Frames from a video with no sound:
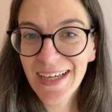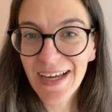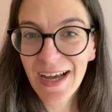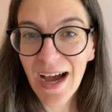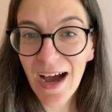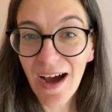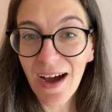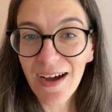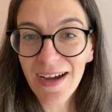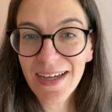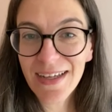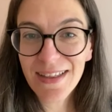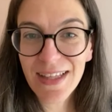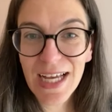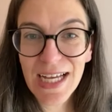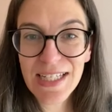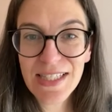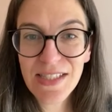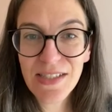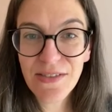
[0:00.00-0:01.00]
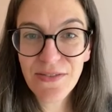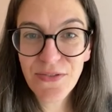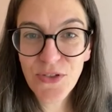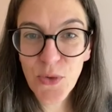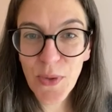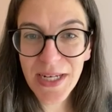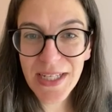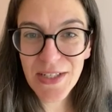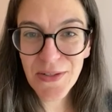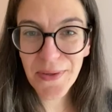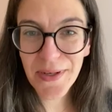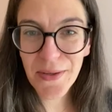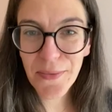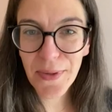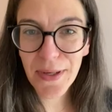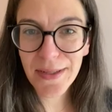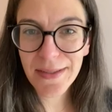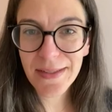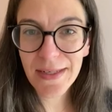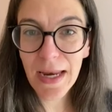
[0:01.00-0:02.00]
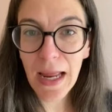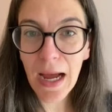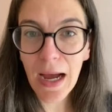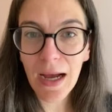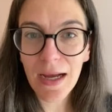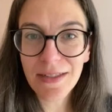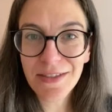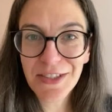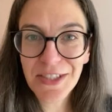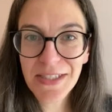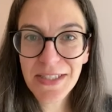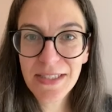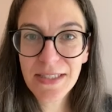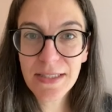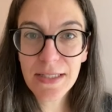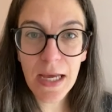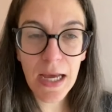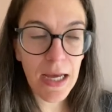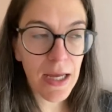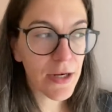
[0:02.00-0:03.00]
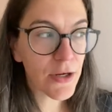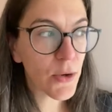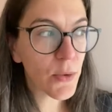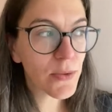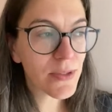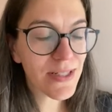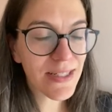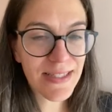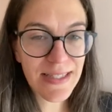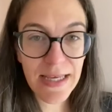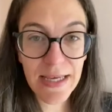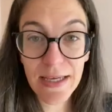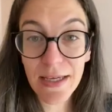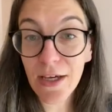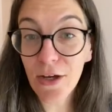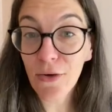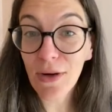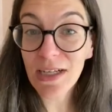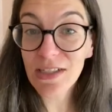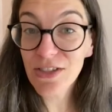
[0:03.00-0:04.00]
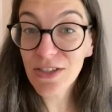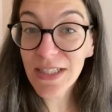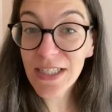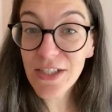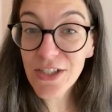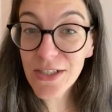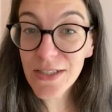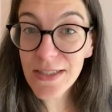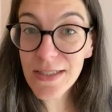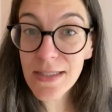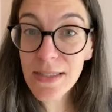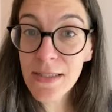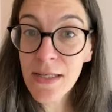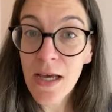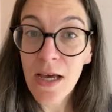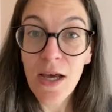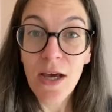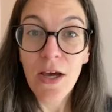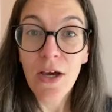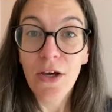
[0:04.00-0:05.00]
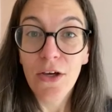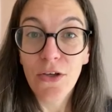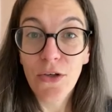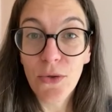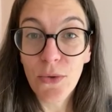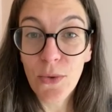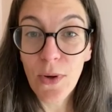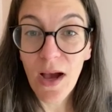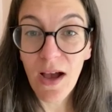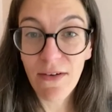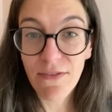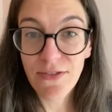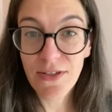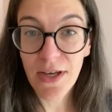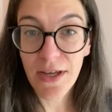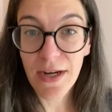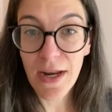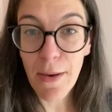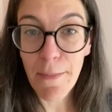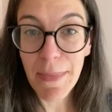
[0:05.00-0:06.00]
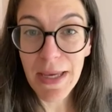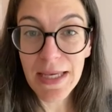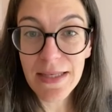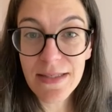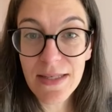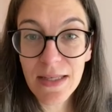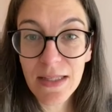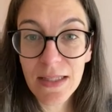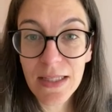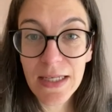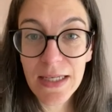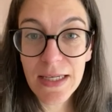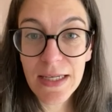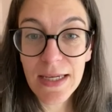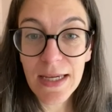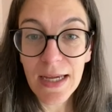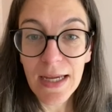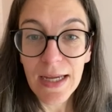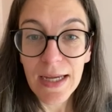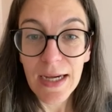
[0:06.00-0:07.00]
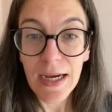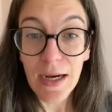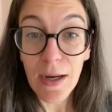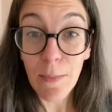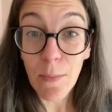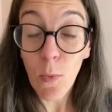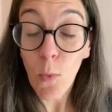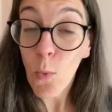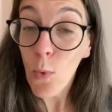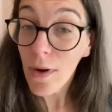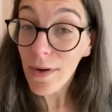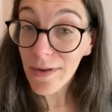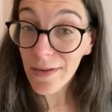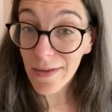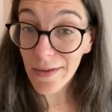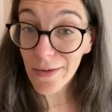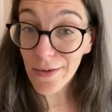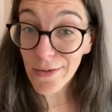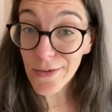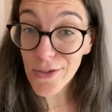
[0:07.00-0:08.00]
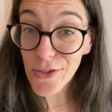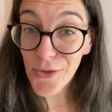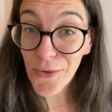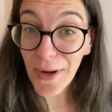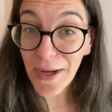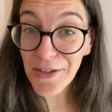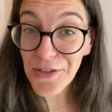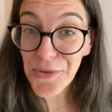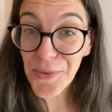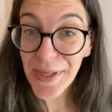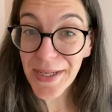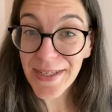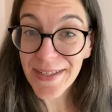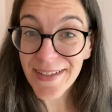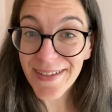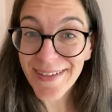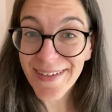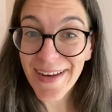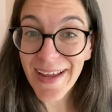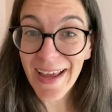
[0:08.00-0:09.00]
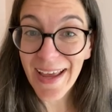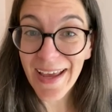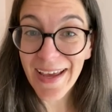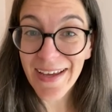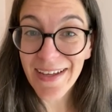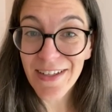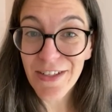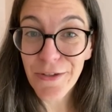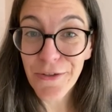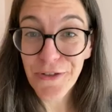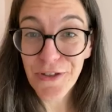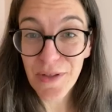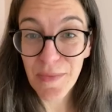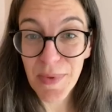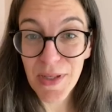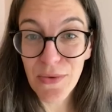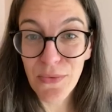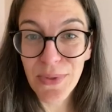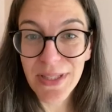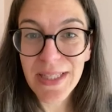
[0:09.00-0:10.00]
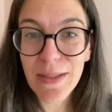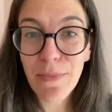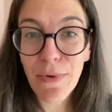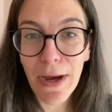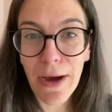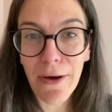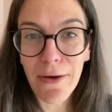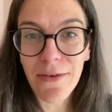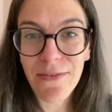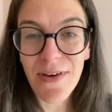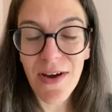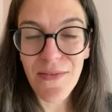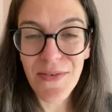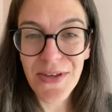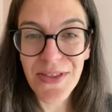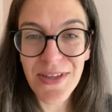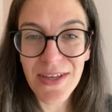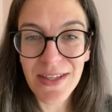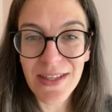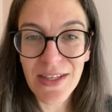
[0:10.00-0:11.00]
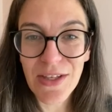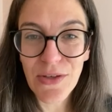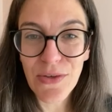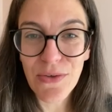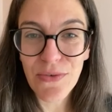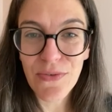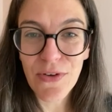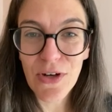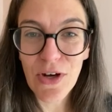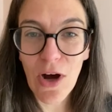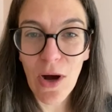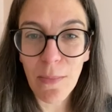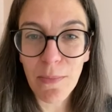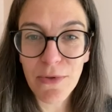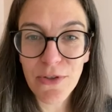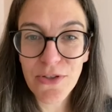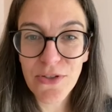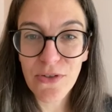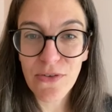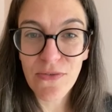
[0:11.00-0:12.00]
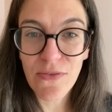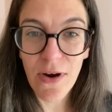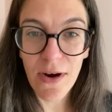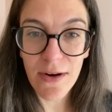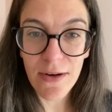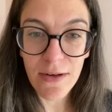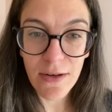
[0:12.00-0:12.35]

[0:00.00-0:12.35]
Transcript: Hi, class of 2021. Uh, just a note to say congratulations. You have done amazingly. Um, what a year to graduate in, and you should be really proud of everything that you've accomplished so far.